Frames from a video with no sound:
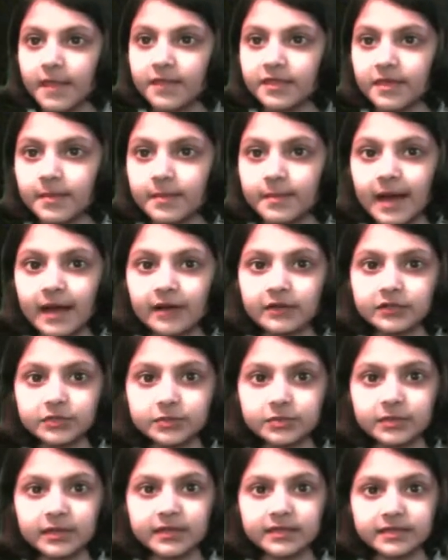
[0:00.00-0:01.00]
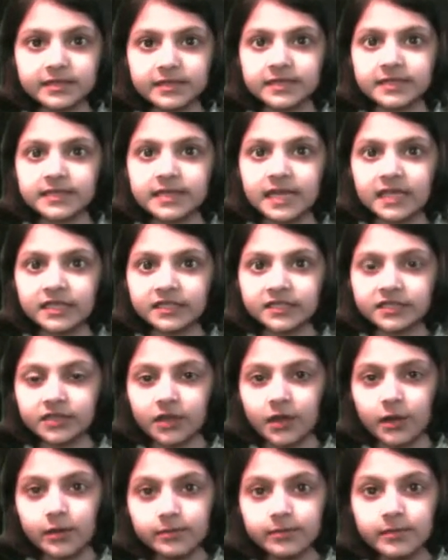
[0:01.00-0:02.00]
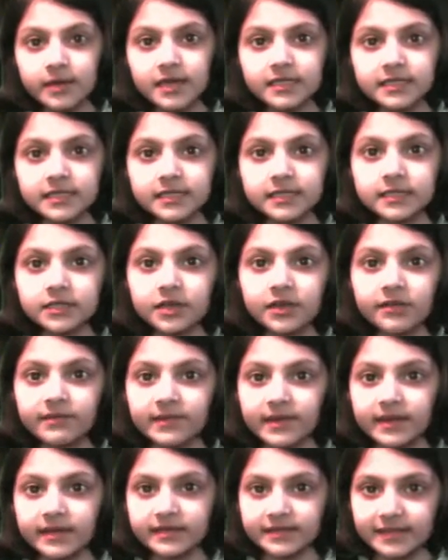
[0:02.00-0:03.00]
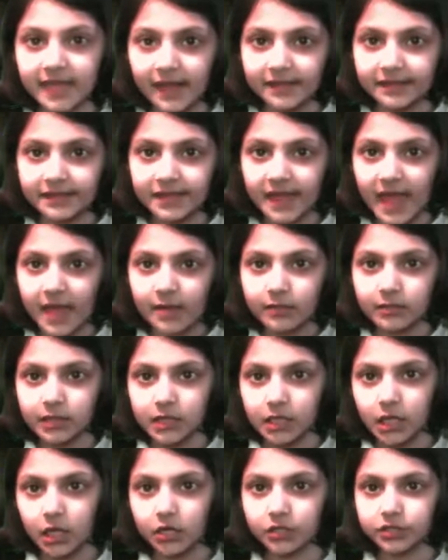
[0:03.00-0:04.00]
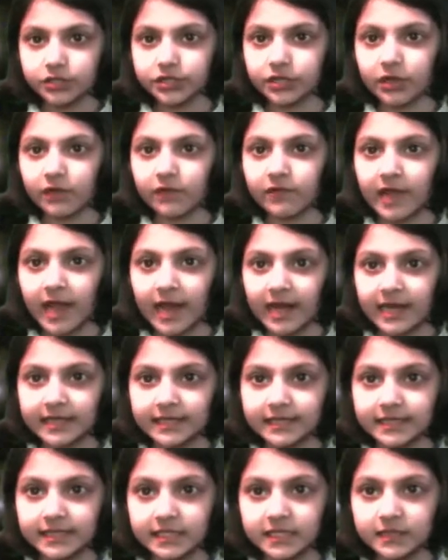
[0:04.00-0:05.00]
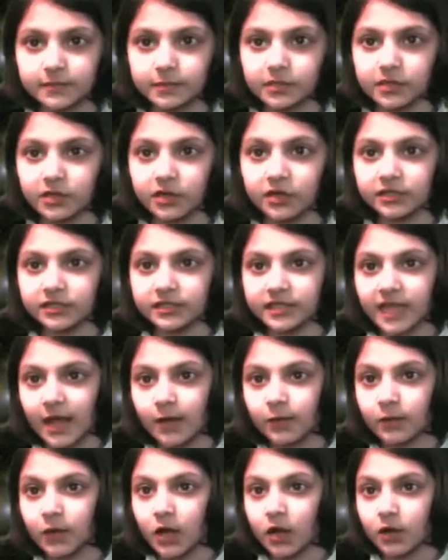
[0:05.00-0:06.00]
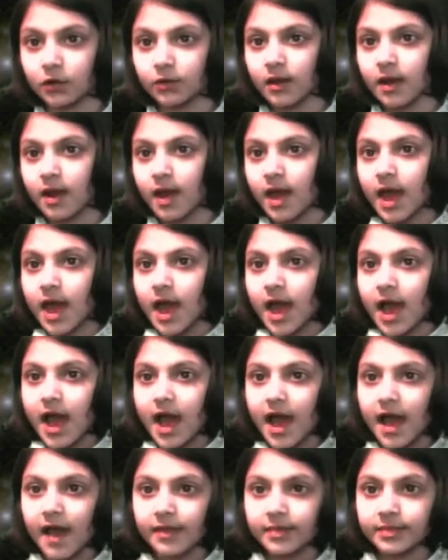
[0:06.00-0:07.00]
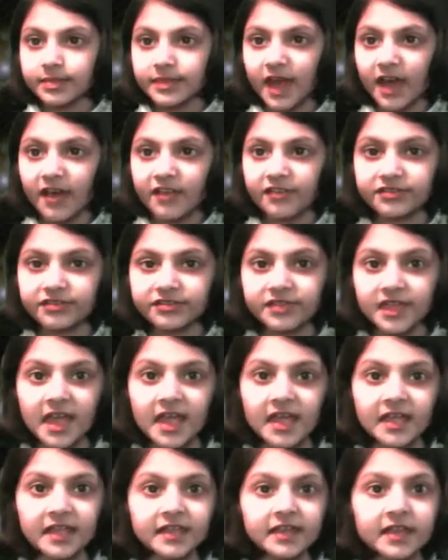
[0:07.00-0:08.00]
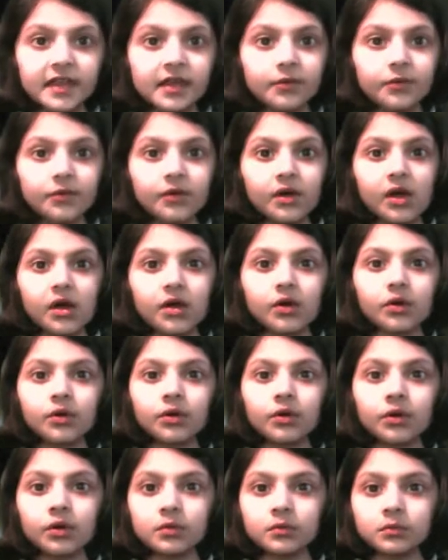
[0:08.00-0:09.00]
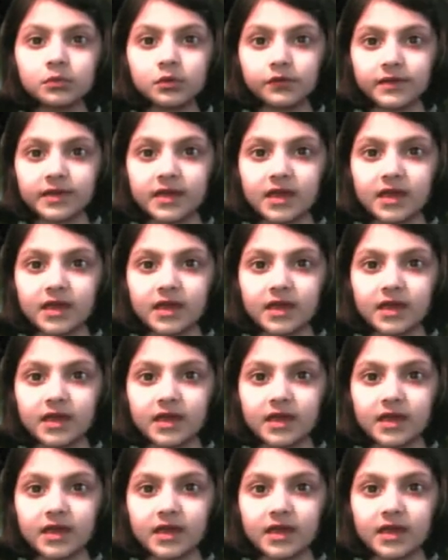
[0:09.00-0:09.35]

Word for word: the Mount Wilson telescope discovered that there were lots of galaxies beyond our own and that they were all moving